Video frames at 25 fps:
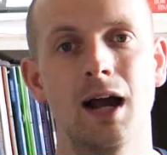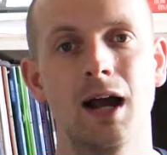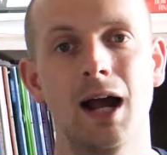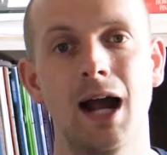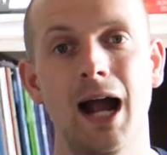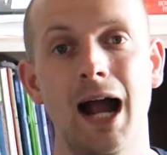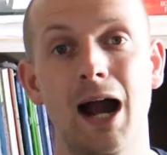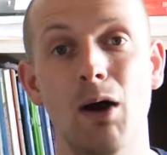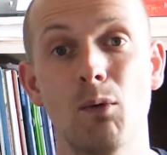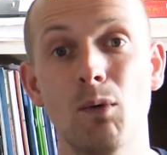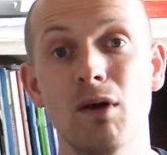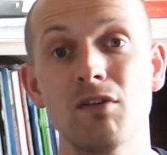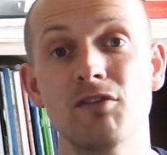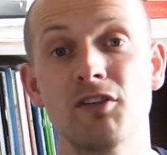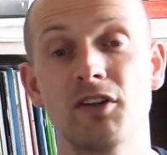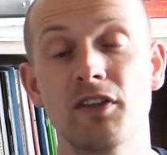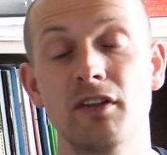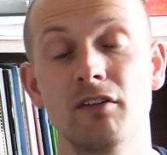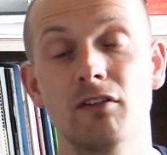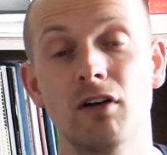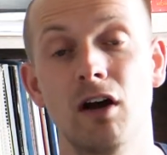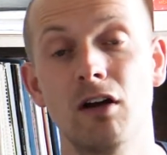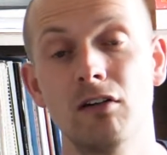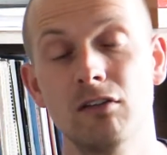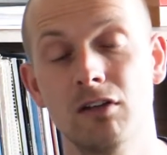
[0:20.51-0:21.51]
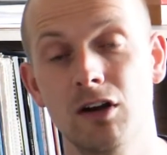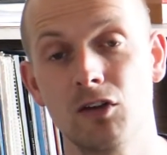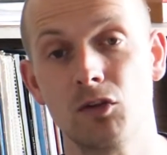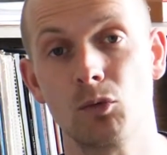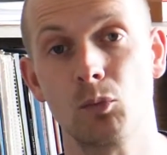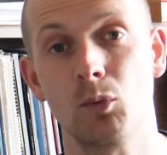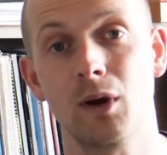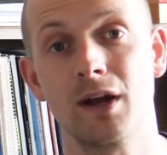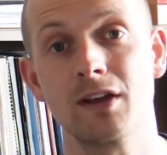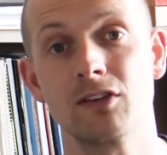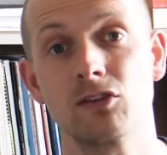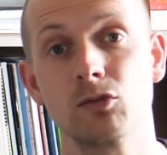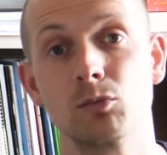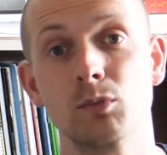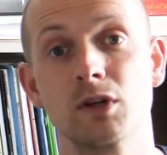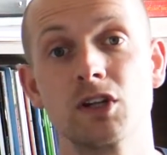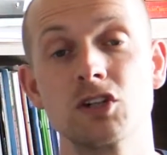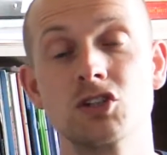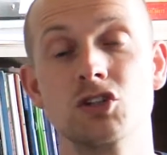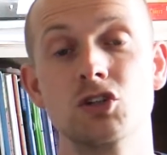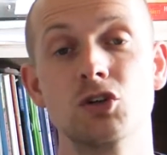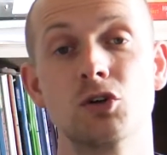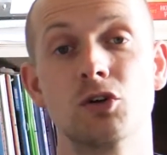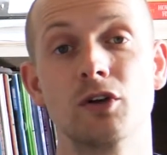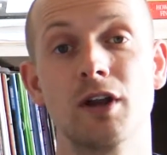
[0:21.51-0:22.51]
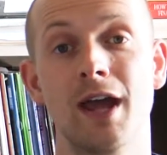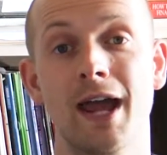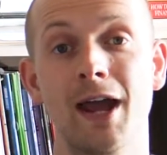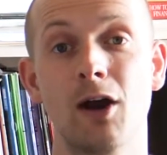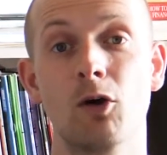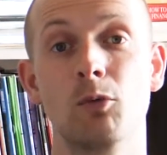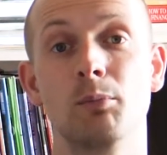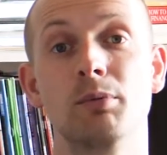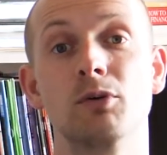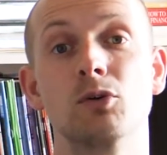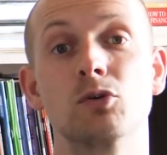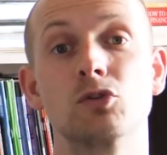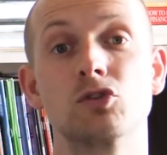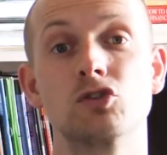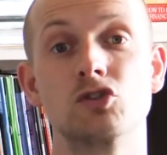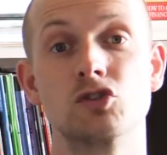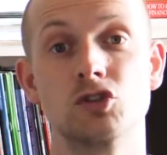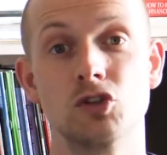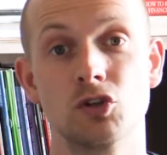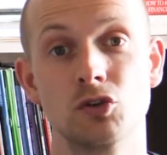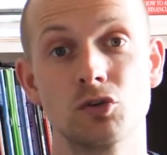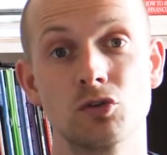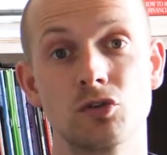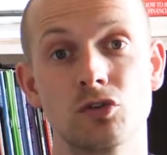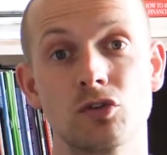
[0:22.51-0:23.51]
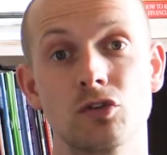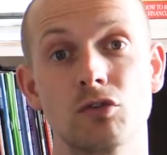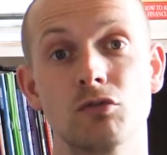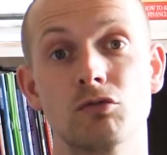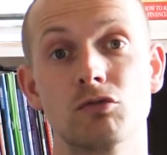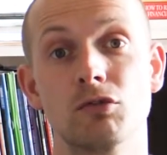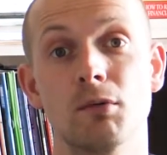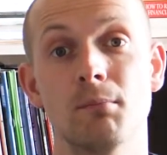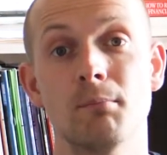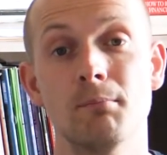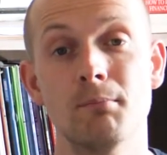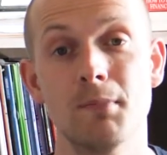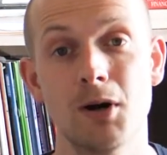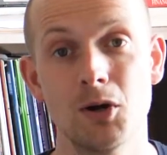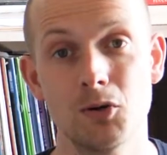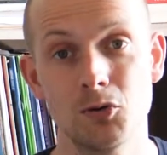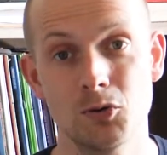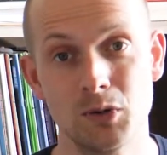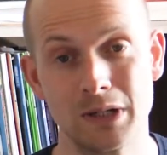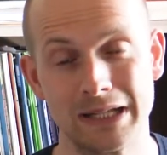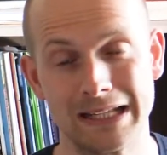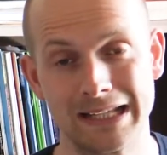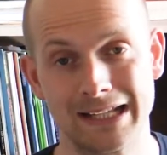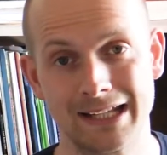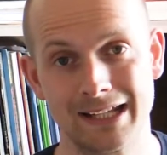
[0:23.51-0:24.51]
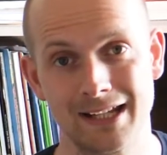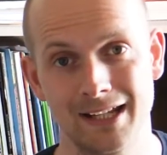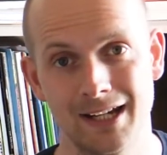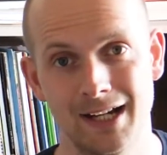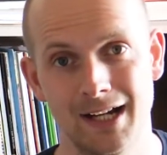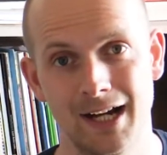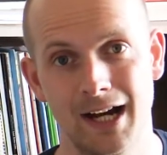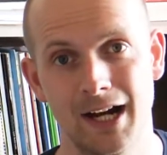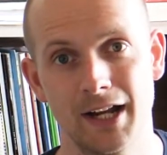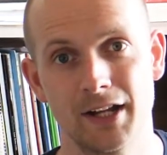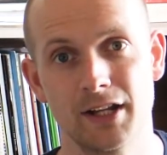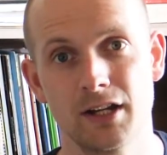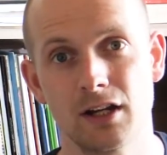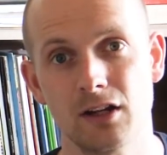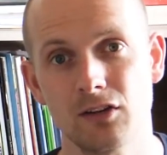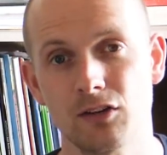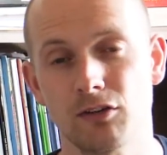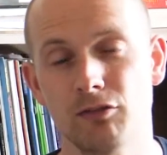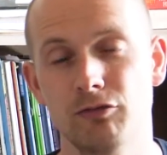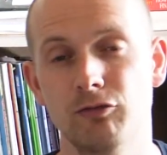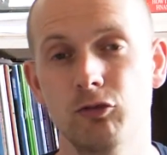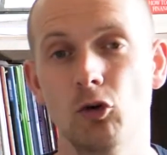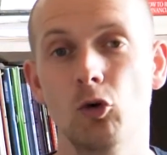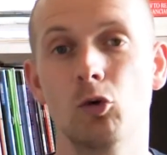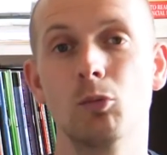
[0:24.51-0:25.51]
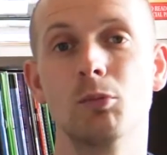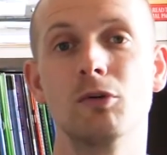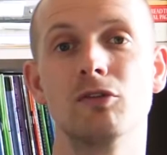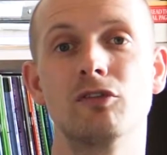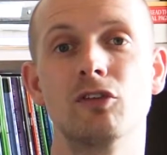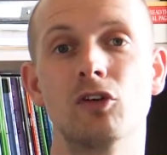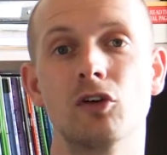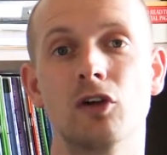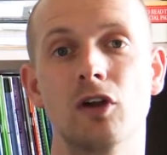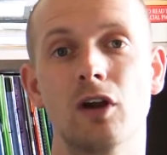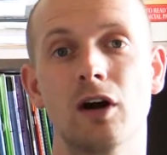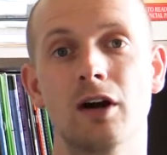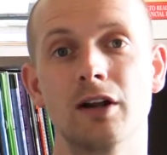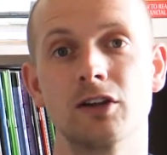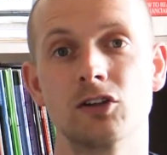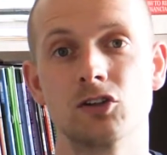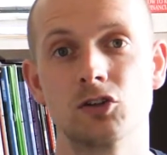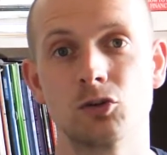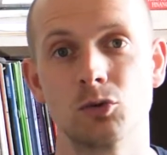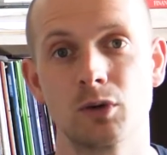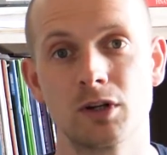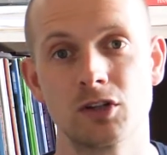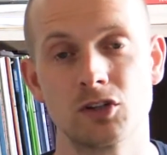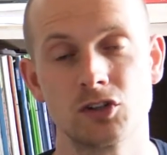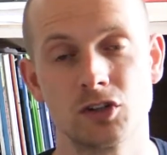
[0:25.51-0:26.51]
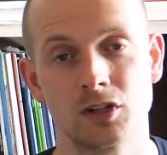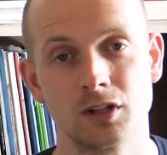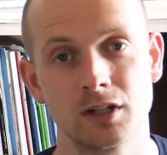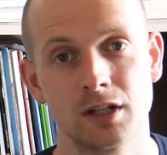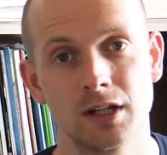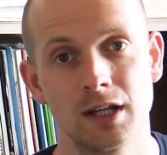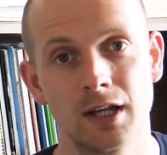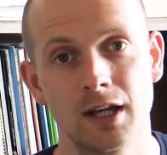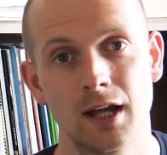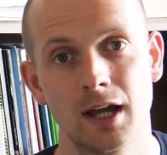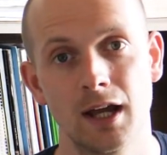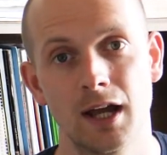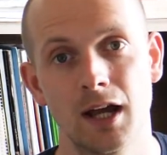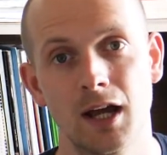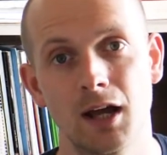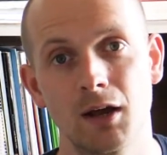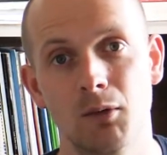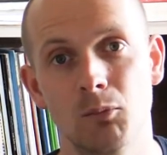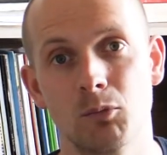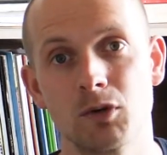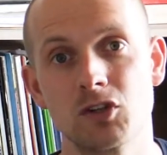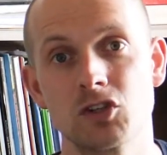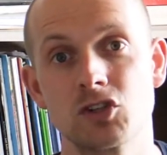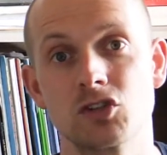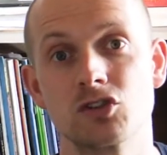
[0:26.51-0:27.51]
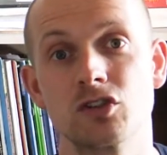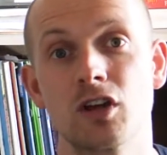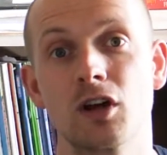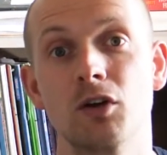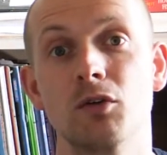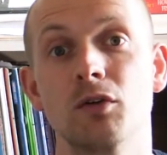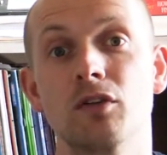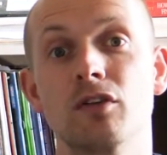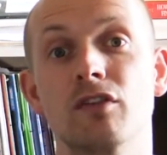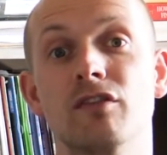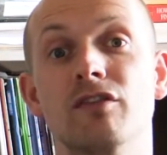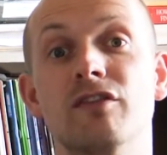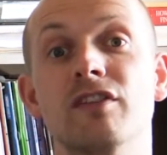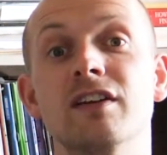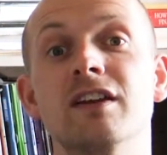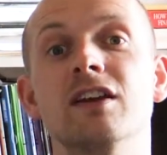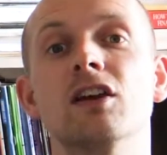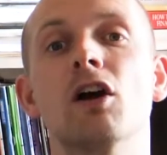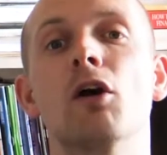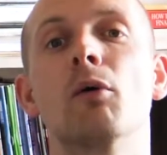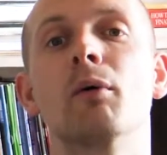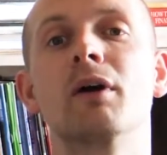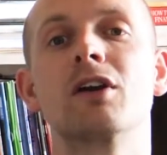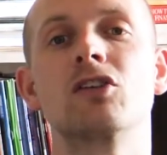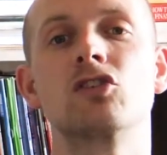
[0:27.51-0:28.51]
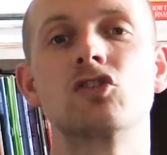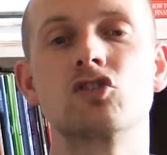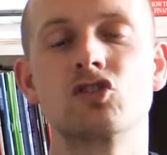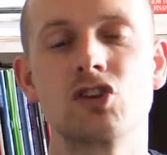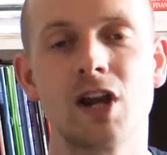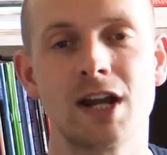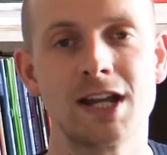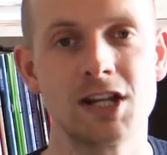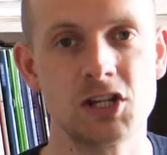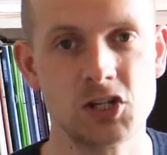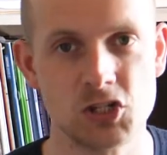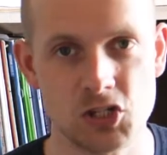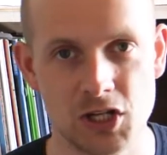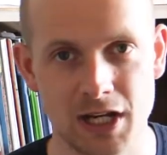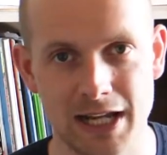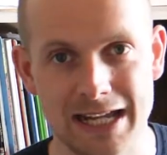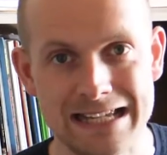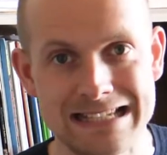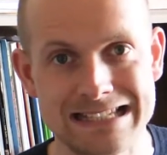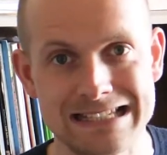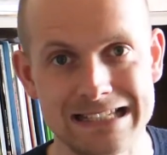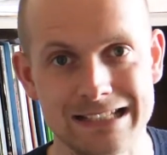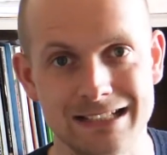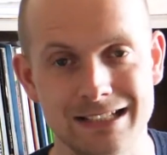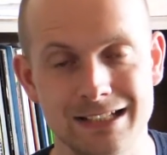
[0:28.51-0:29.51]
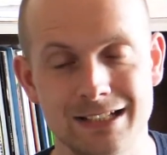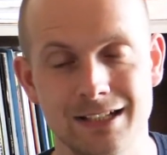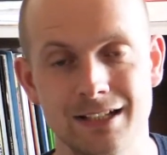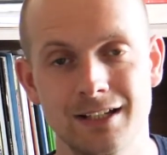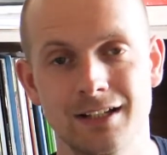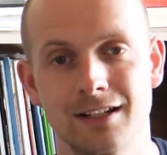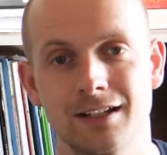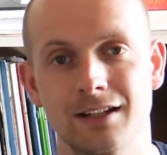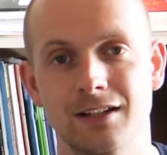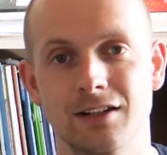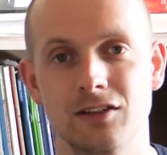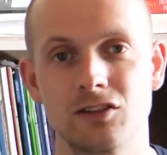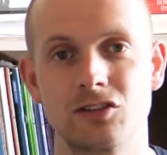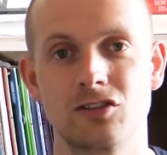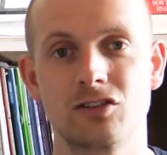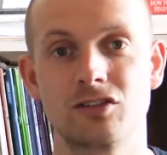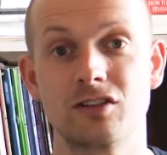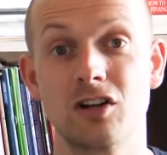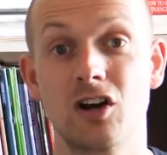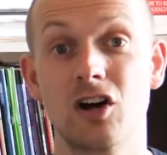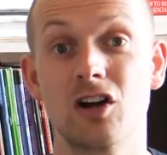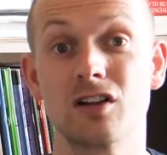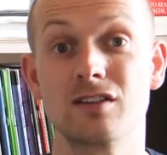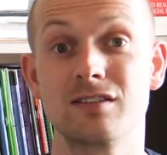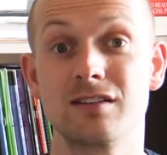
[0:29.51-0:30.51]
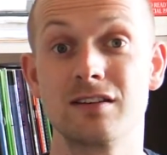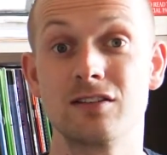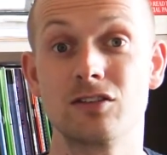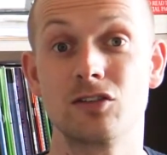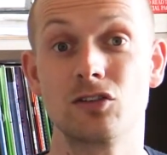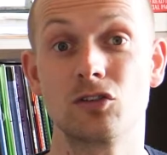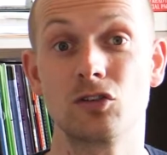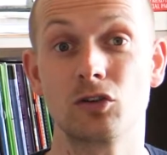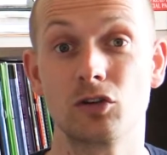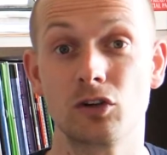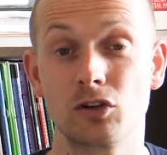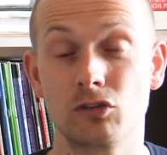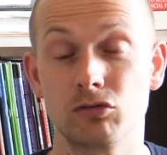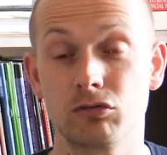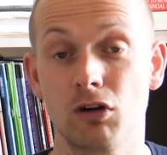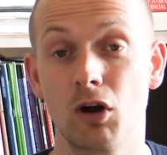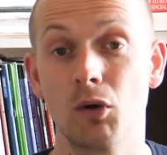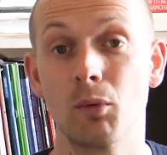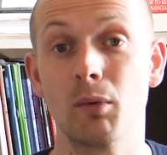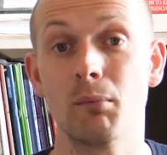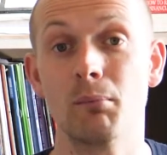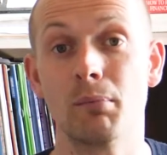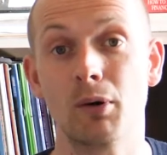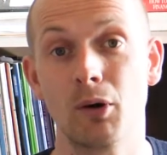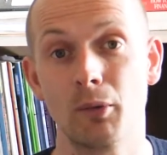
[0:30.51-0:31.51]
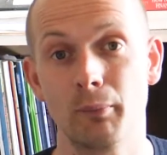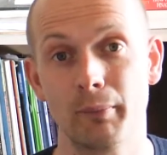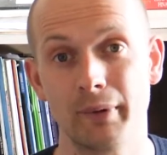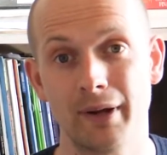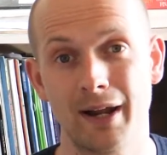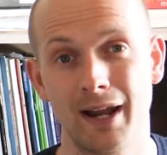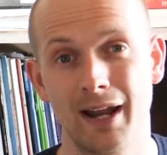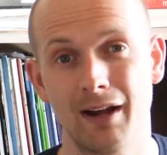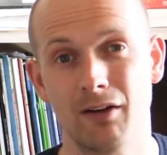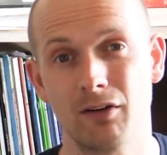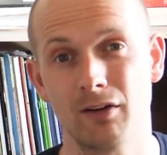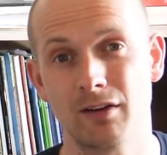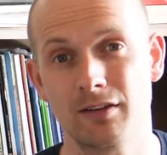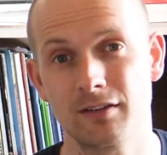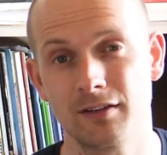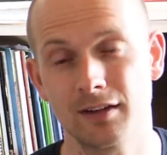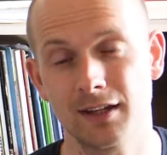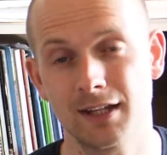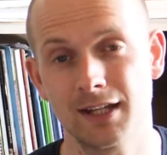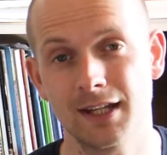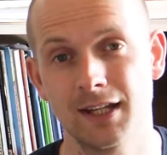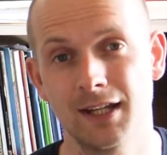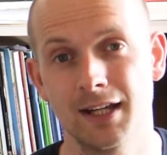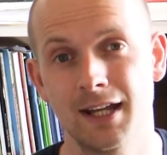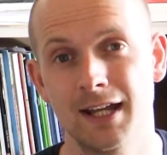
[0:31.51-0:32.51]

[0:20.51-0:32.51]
However, there are other ways in which you can help your students remotely. Another form of online tuition, which is known as a video exchange lesson, has started to sort of grow in popularity.